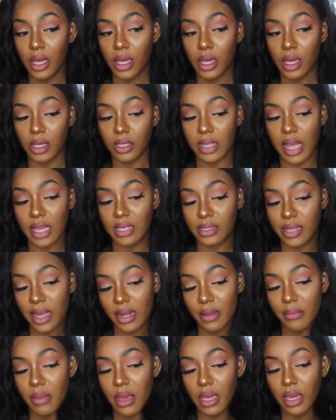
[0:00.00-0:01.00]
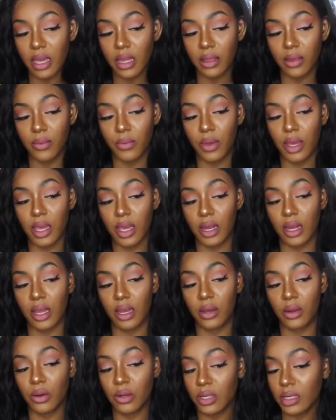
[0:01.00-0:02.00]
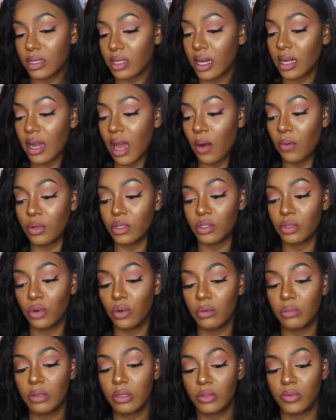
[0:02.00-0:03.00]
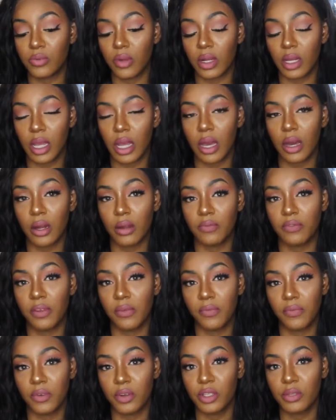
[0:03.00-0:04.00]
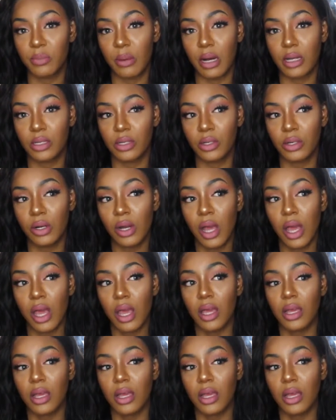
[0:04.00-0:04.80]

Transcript: because I started making the wig and I noticed that I was almost running out of the first bundle,